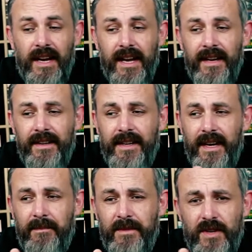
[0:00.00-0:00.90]

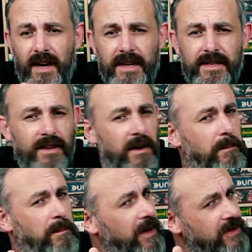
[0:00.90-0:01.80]
and Charlie's got a
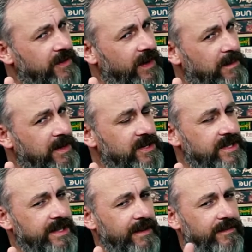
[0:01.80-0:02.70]
bunch of
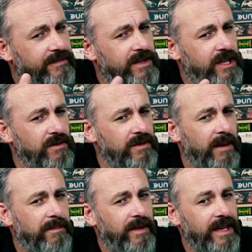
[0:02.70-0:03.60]
RPG stuff queued
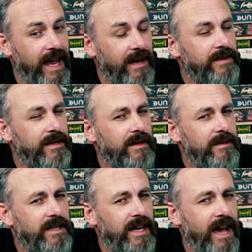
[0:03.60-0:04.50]
up again to
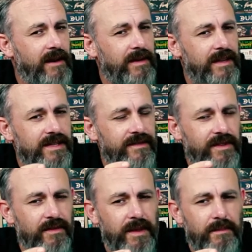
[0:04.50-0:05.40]
get out, and there's a
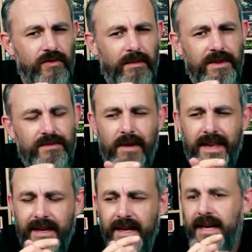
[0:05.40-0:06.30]
few of them dropped this week,